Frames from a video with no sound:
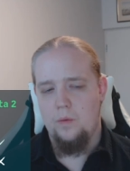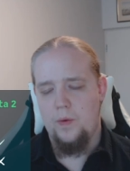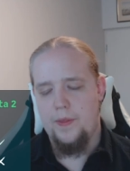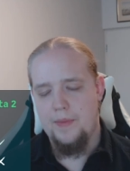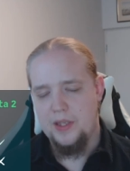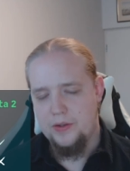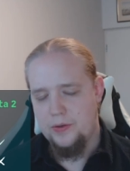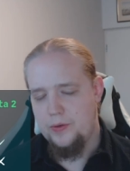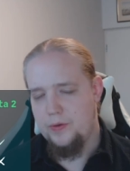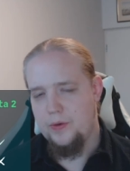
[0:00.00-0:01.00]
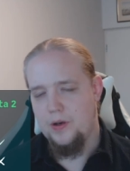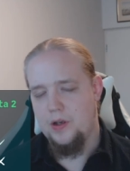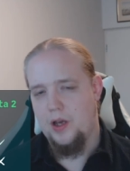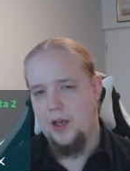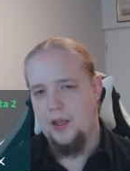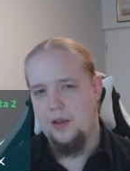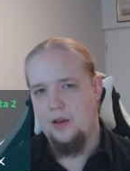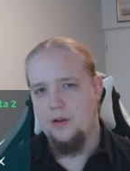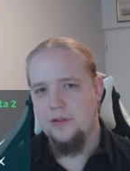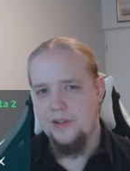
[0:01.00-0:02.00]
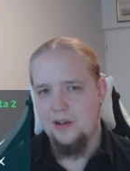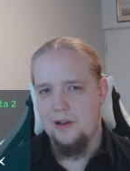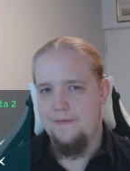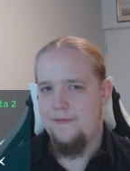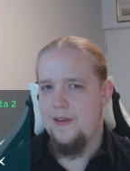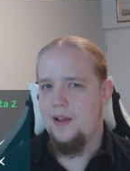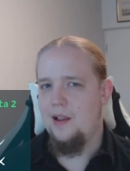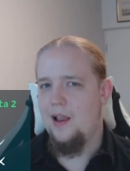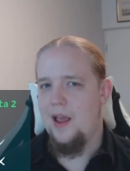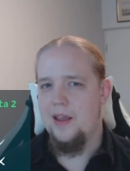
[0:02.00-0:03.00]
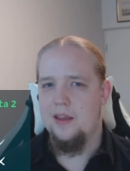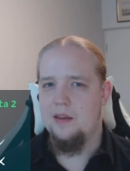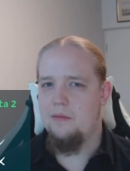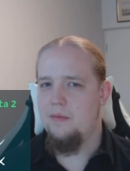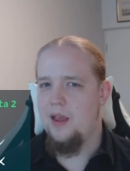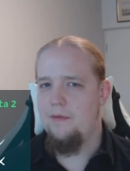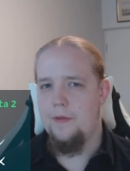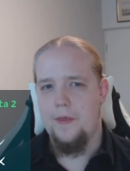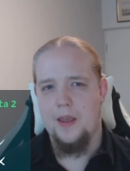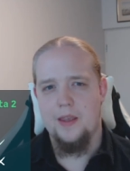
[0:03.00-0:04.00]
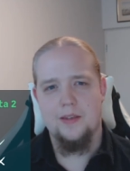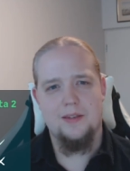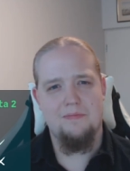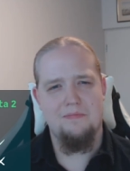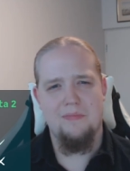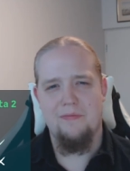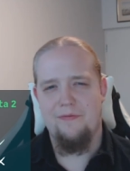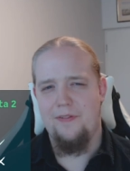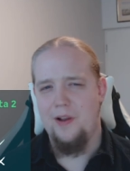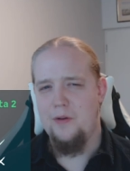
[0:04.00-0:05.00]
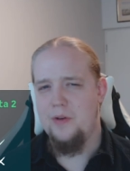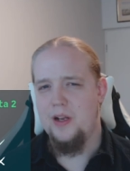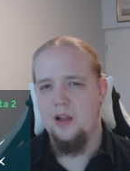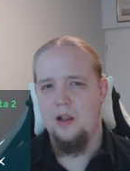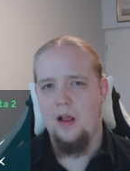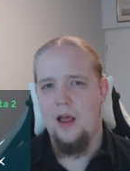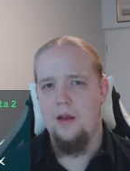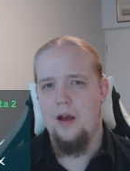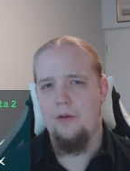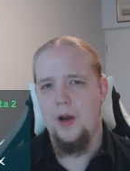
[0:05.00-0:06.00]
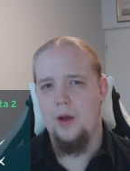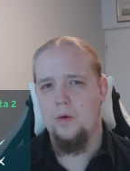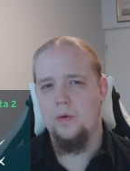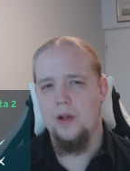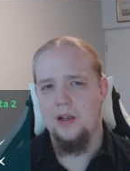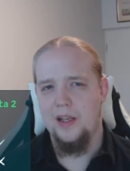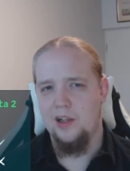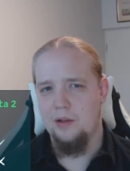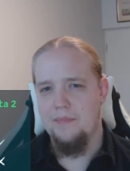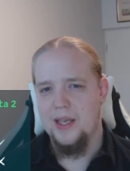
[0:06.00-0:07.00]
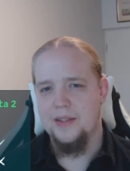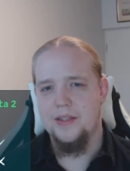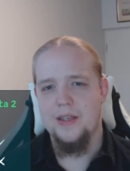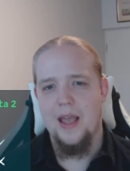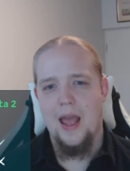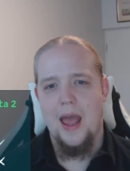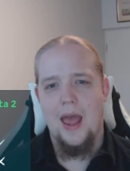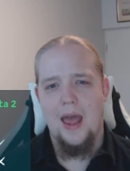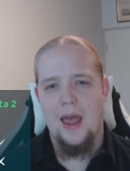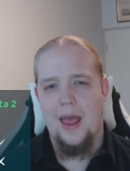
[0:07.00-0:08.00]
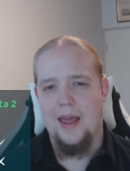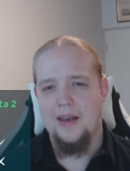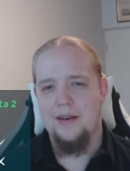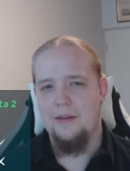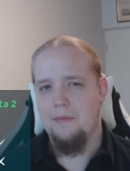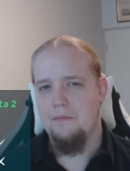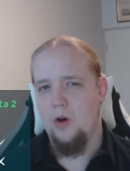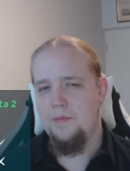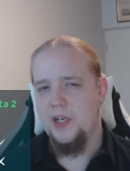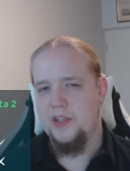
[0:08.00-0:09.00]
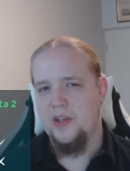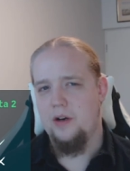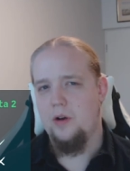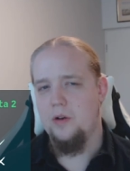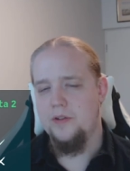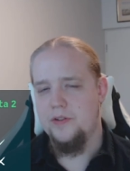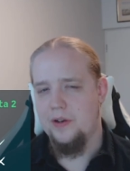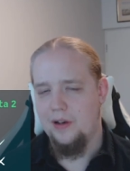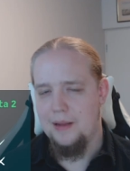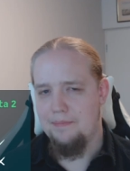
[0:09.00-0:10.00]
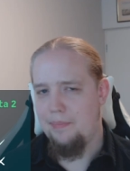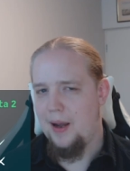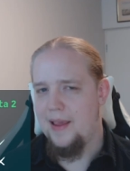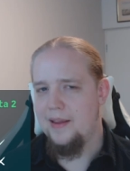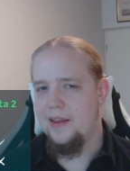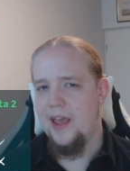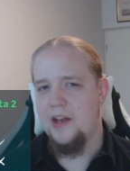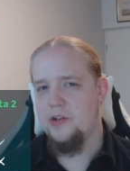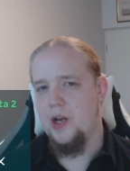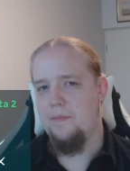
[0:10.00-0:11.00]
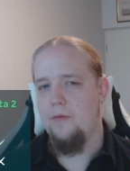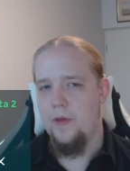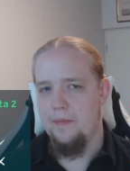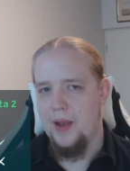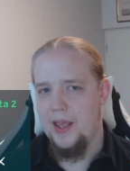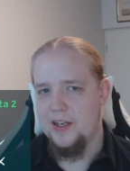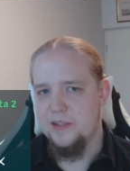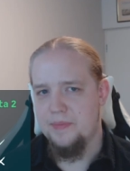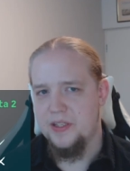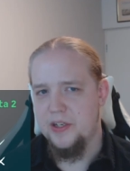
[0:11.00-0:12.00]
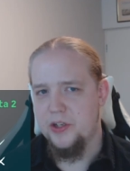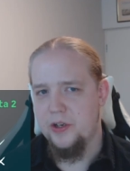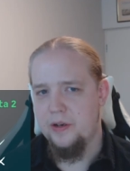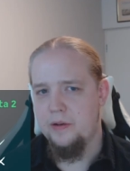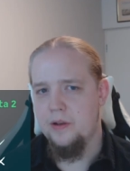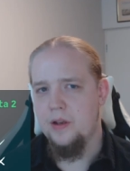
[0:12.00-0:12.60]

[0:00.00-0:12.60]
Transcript: With the Meta 2, I constantly feel like everything is floating around a little bit and objects are constantly playing catch up with my head's position.